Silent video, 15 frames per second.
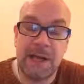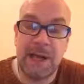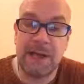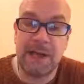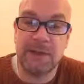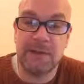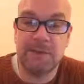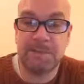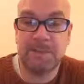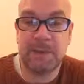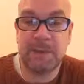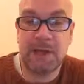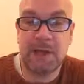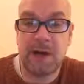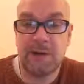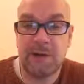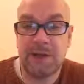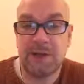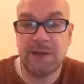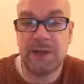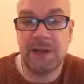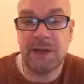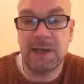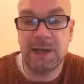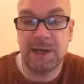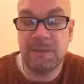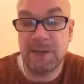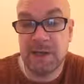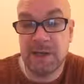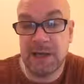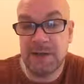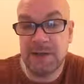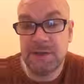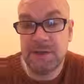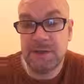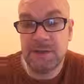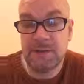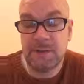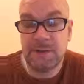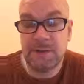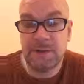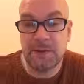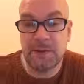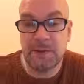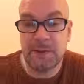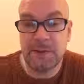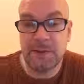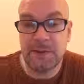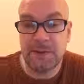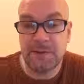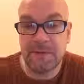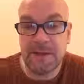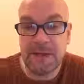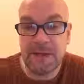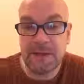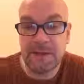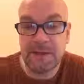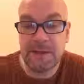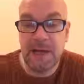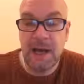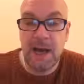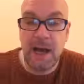encourage communications with your fans.